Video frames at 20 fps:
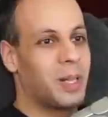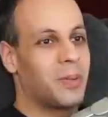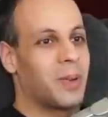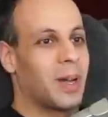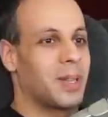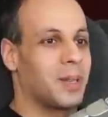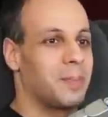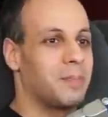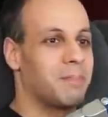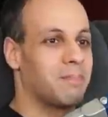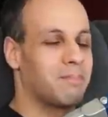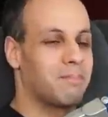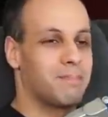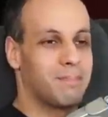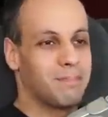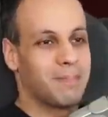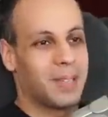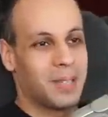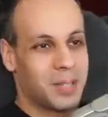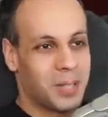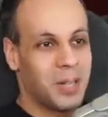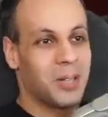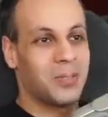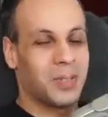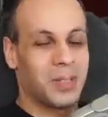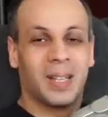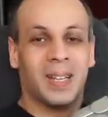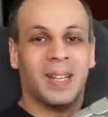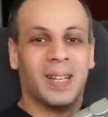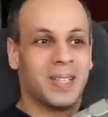around them gets
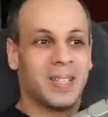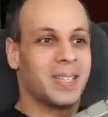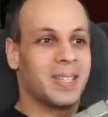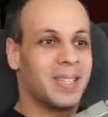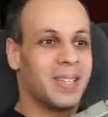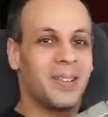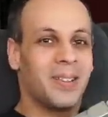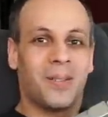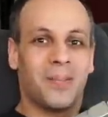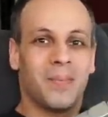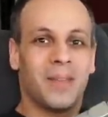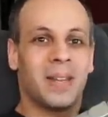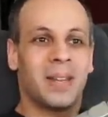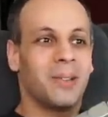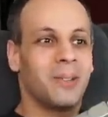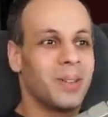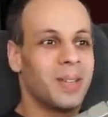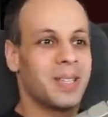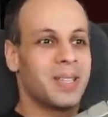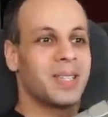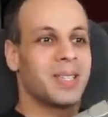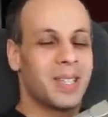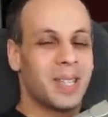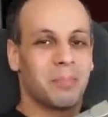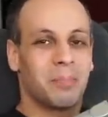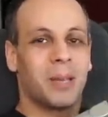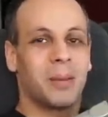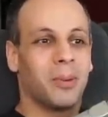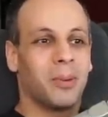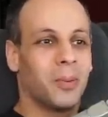COVID. So there are many reasons that
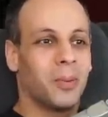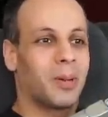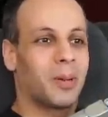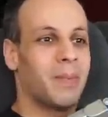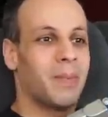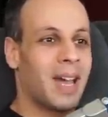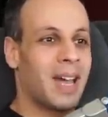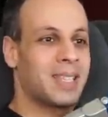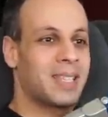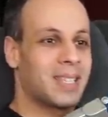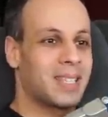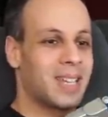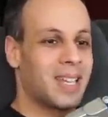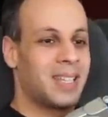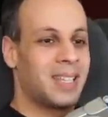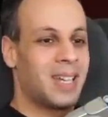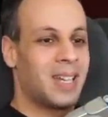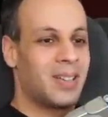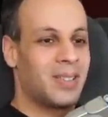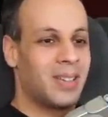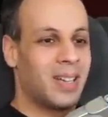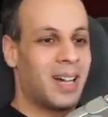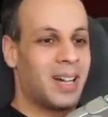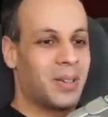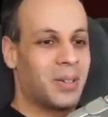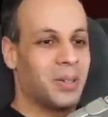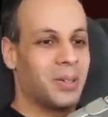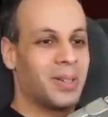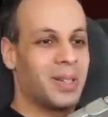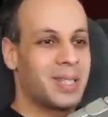people wear masks, and they are not
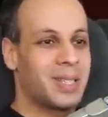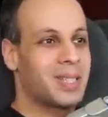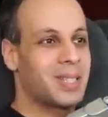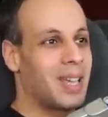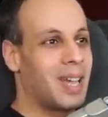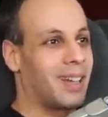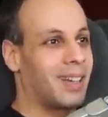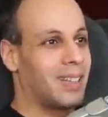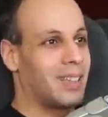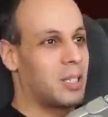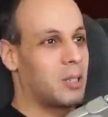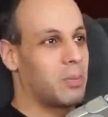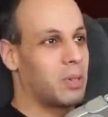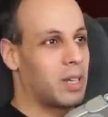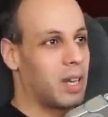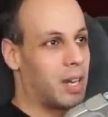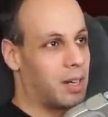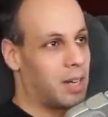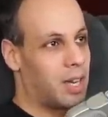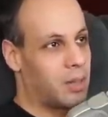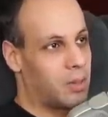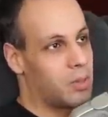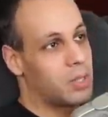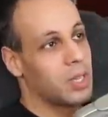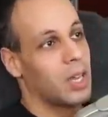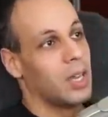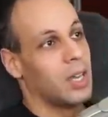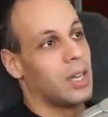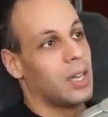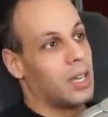always exactly to protect others.
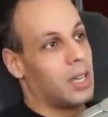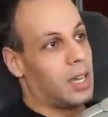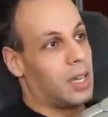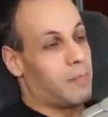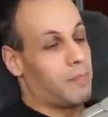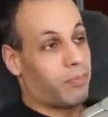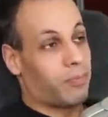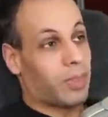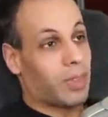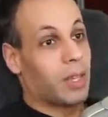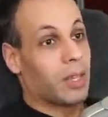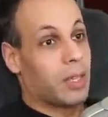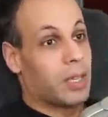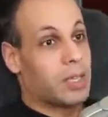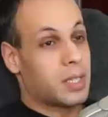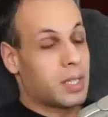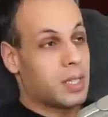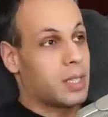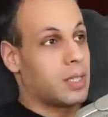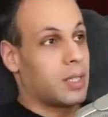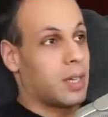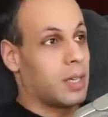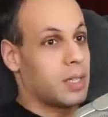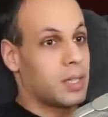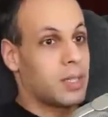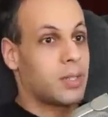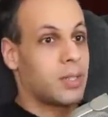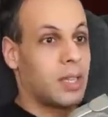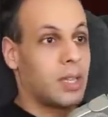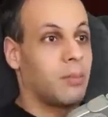And this
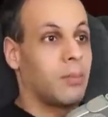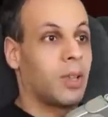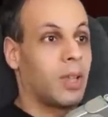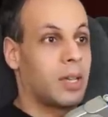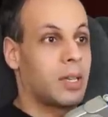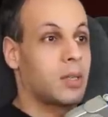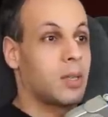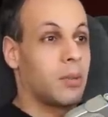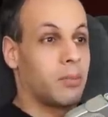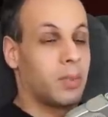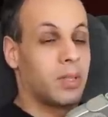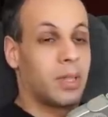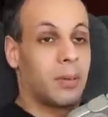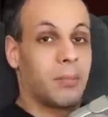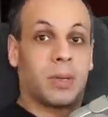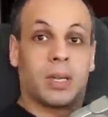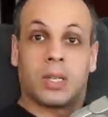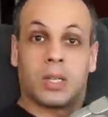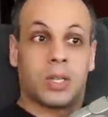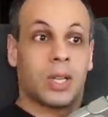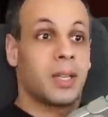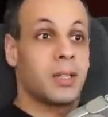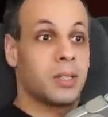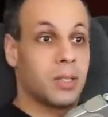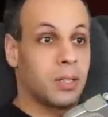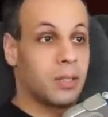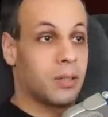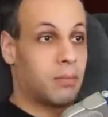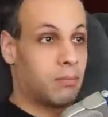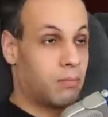does seem like something that makes sense
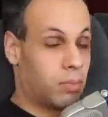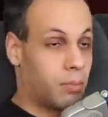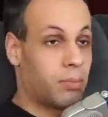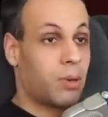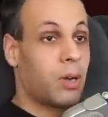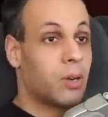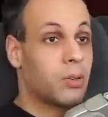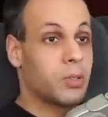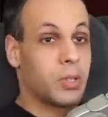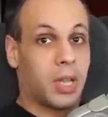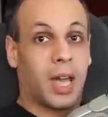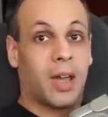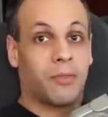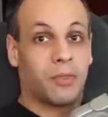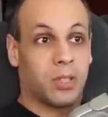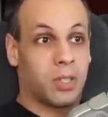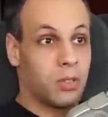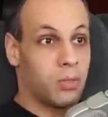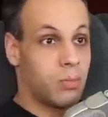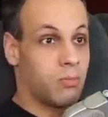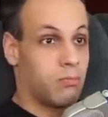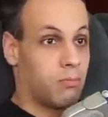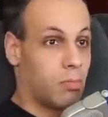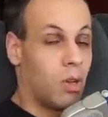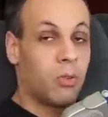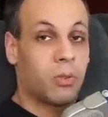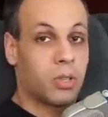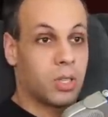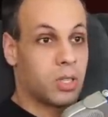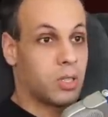to propose after you
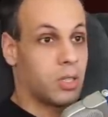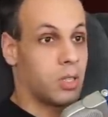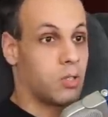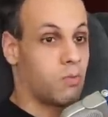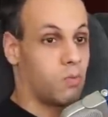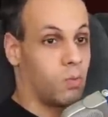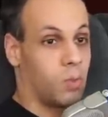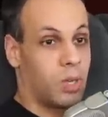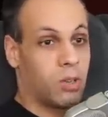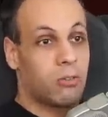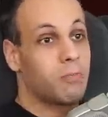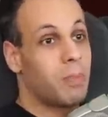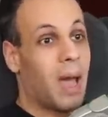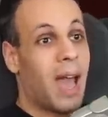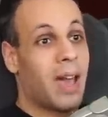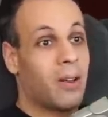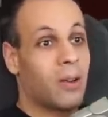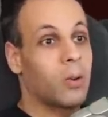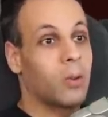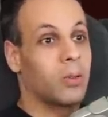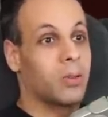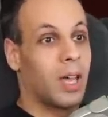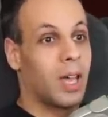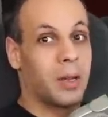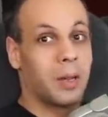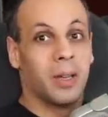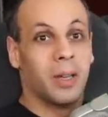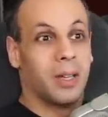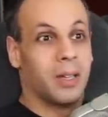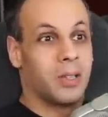notice this weird pattern
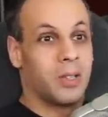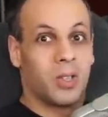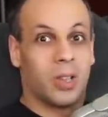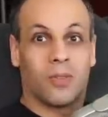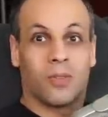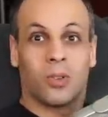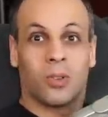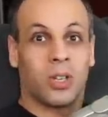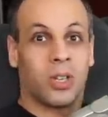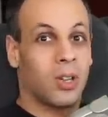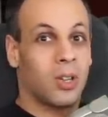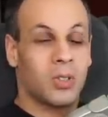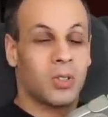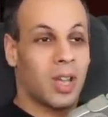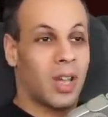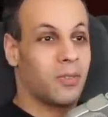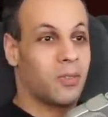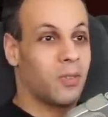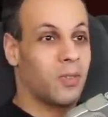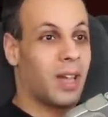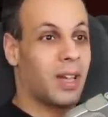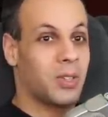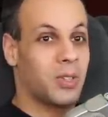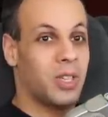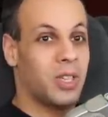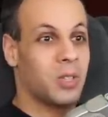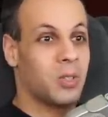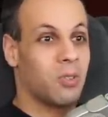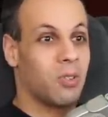that several years after vaccines are